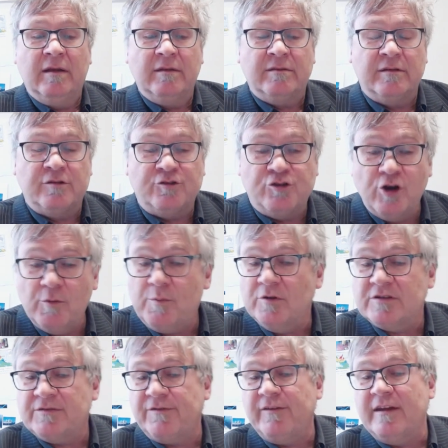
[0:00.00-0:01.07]
the
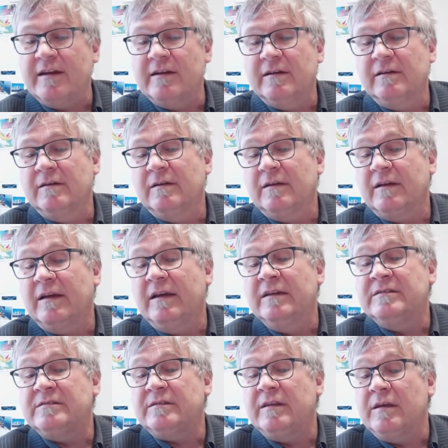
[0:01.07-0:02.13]
troposphere
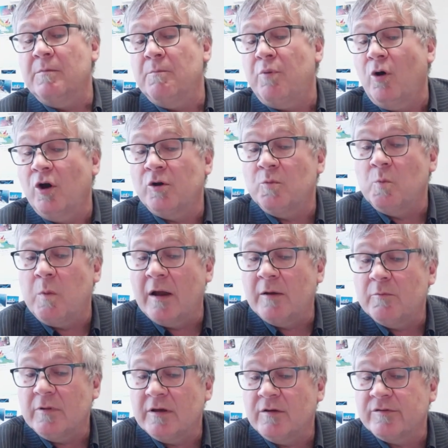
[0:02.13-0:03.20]
is the important one
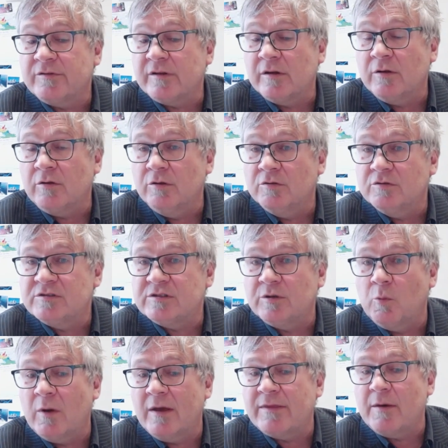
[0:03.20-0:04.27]
because it includes the
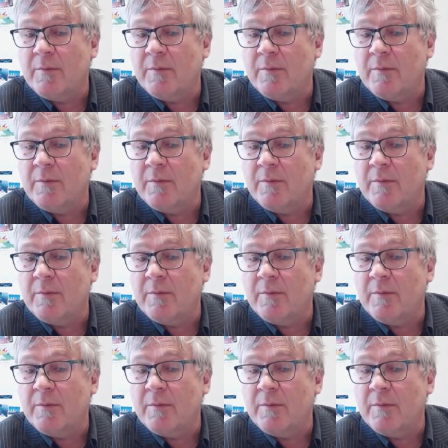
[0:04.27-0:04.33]
weather